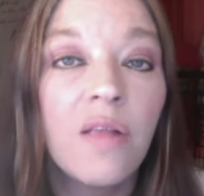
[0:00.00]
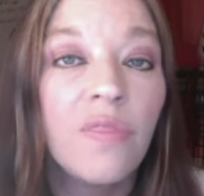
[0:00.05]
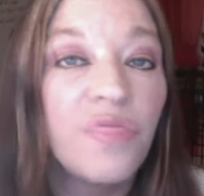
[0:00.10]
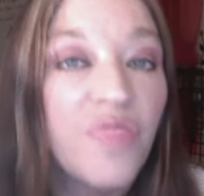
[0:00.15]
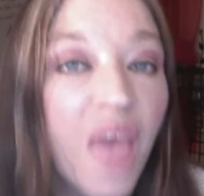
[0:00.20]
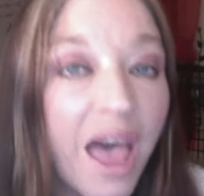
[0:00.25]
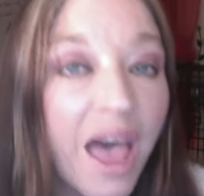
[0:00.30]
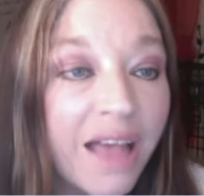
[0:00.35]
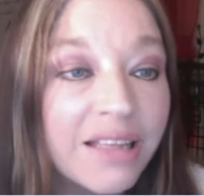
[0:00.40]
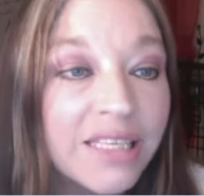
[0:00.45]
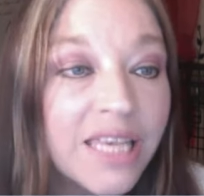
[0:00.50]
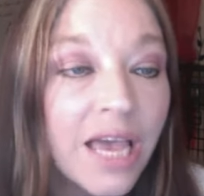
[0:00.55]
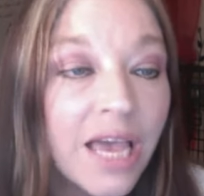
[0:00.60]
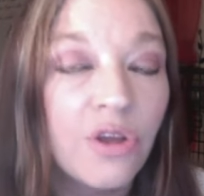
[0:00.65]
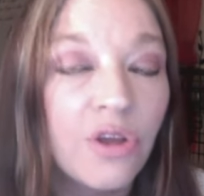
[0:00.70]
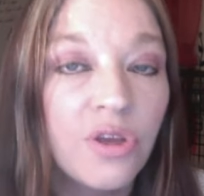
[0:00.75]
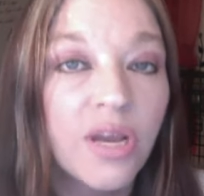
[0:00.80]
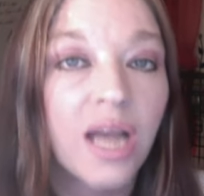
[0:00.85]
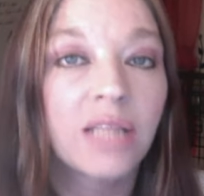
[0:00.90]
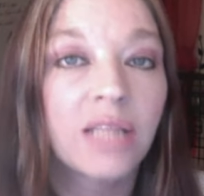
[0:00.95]
That's how
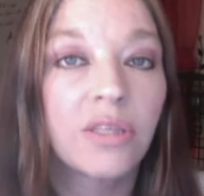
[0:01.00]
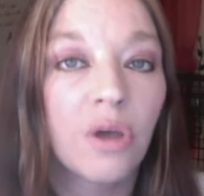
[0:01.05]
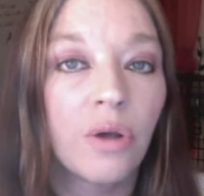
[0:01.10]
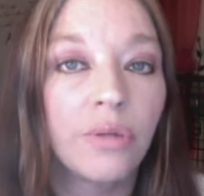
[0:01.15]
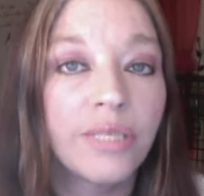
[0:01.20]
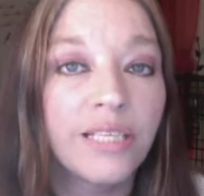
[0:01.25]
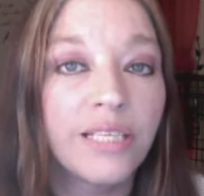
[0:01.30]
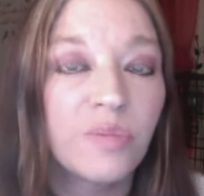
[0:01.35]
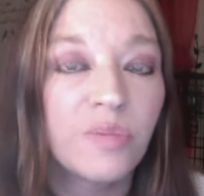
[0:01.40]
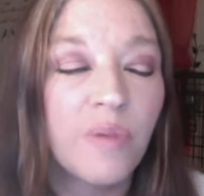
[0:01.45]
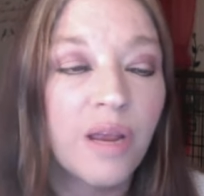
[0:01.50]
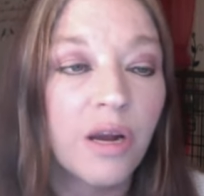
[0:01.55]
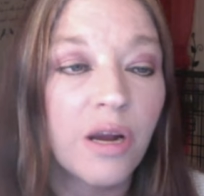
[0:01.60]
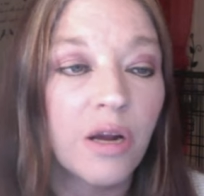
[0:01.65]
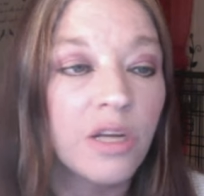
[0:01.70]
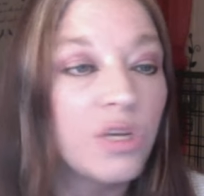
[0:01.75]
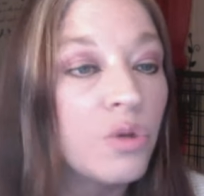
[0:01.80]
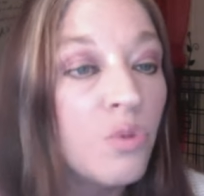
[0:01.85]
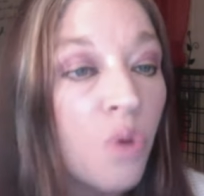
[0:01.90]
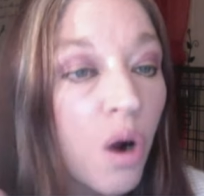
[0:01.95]
you got the Holy
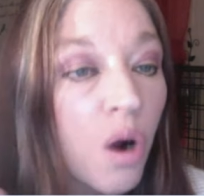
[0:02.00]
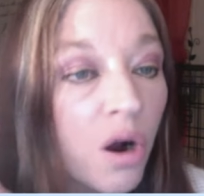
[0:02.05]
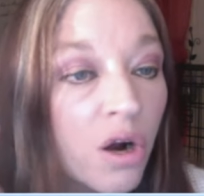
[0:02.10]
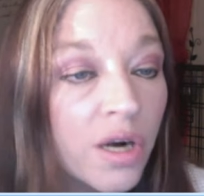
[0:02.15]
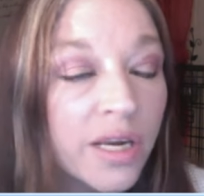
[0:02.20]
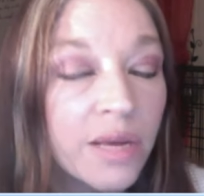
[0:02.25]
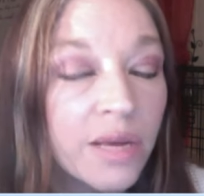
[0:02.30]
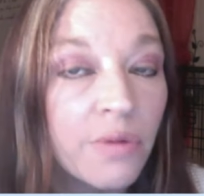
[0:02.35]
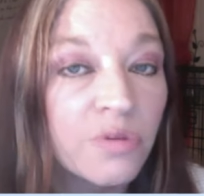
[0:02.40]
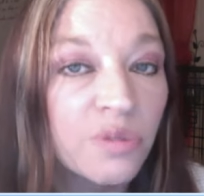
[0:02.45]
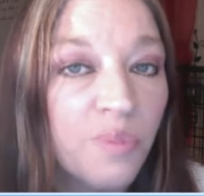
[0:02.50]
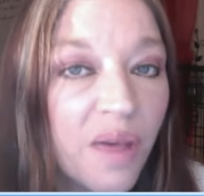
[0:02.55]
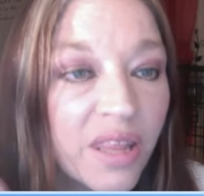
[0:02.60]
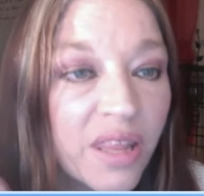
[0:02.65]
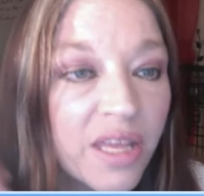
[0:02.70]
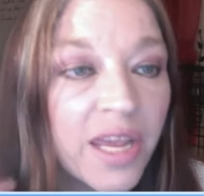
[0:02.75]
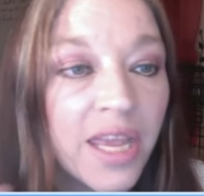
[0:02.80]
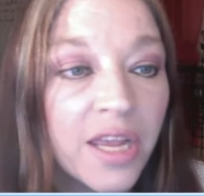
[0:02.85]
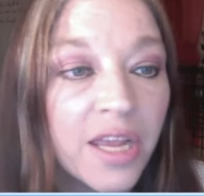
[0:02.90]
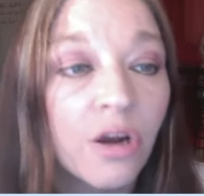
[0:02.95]
Spirit. You heard it. It was by
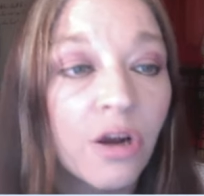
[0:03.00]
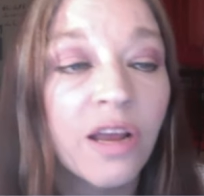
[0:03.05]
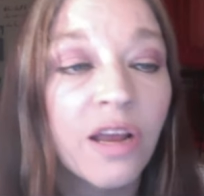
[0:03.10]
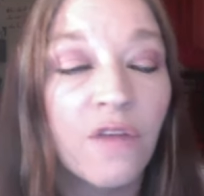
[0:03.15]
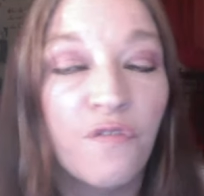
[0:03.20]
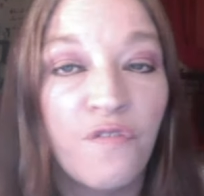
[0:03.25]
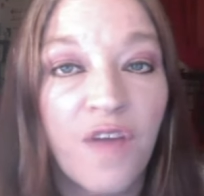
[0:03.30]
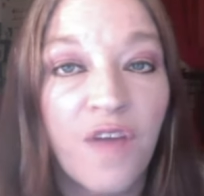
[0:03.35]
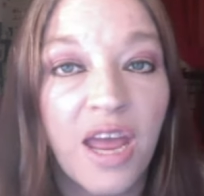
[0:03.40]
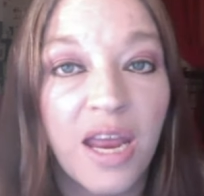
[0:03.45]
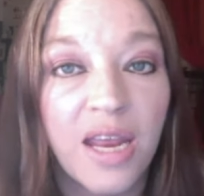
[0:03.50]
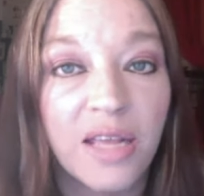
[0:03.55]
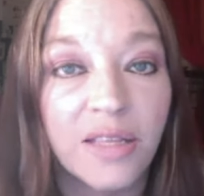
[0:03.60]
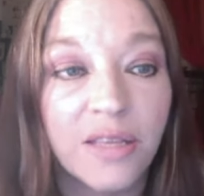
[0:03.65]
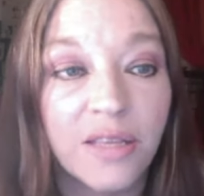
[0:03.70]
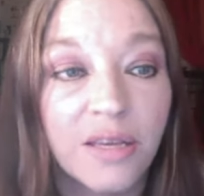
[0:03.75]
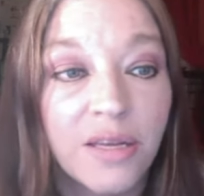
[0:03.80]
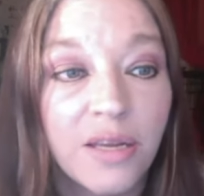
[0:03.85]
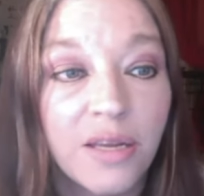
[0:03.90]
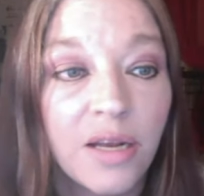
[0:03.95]
the hearing of faith,
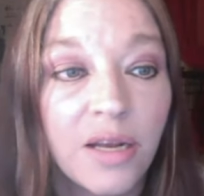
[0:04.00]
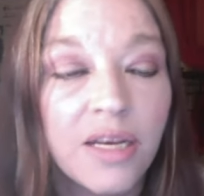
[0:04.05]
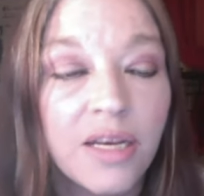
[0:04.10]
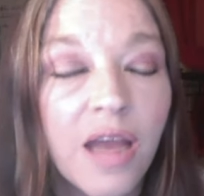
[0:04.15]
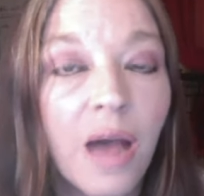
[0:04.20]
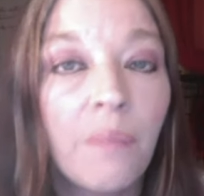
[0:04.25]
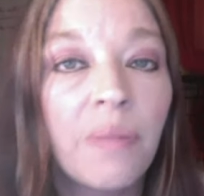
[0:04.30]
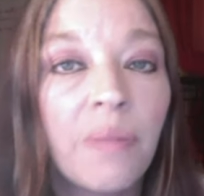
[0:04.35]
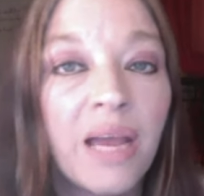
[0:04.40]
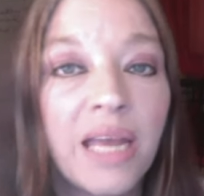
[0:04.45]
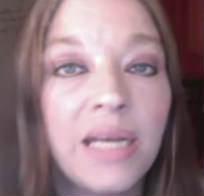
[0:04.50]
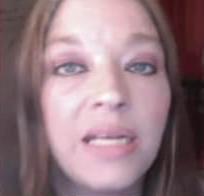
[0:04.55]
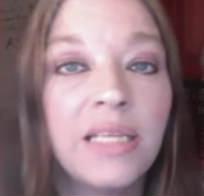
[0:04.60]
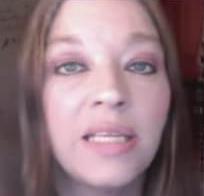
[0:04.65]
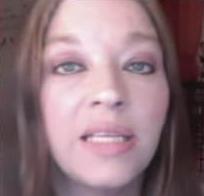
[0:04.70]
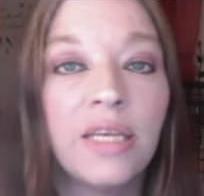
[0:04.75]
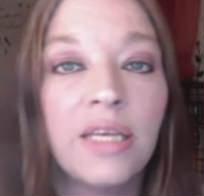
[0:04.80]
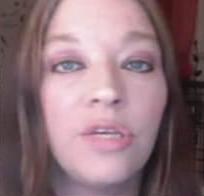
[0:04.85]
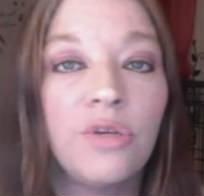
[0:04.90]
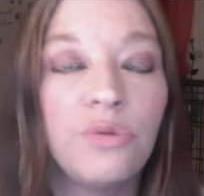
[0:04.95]
not by
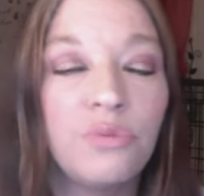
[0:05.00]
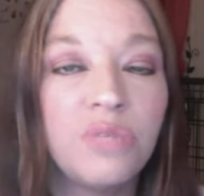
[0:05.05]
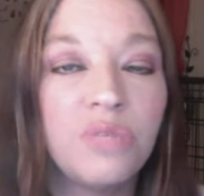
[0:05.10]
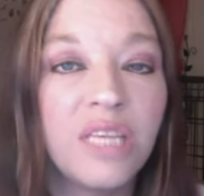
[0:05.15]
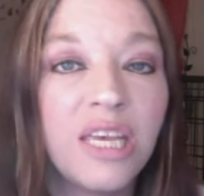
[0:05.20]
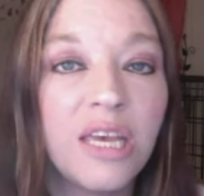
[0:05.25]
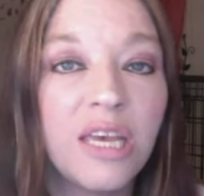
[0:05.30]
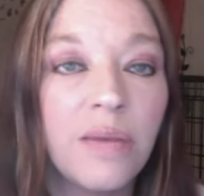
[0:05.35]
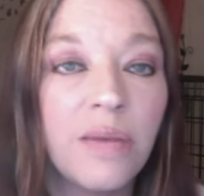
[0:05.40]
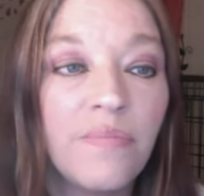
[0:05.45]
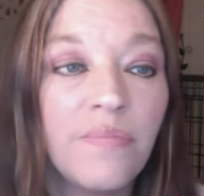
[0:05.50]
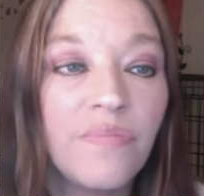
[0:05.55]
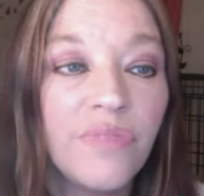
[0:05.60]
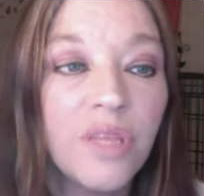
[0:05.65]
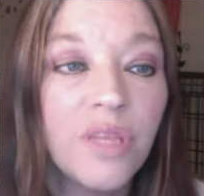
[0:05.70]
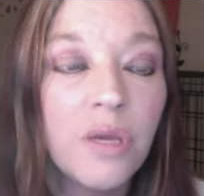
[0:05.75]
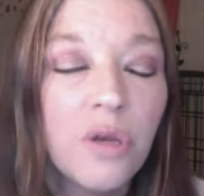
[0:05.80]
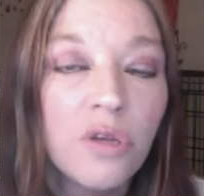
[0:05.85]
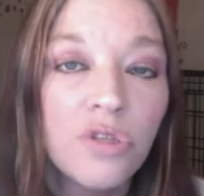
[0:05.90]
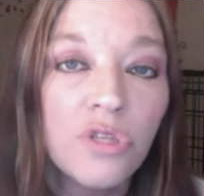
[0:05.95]
anything you did.
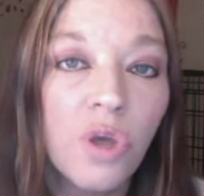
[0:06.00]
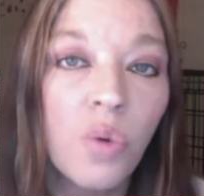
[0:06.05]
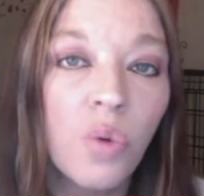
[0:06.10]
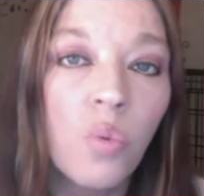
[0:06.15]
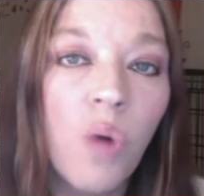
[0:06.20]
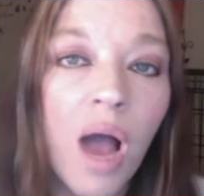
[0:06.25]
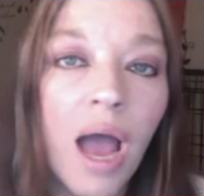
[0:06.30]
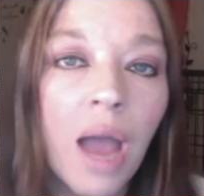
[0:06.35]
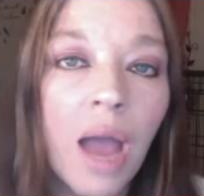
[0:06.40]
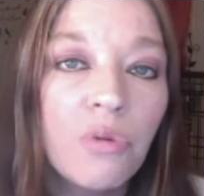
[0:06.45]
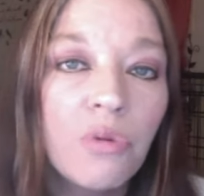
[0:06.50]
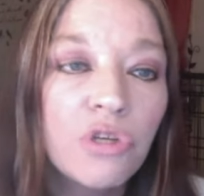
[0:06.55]
So, why would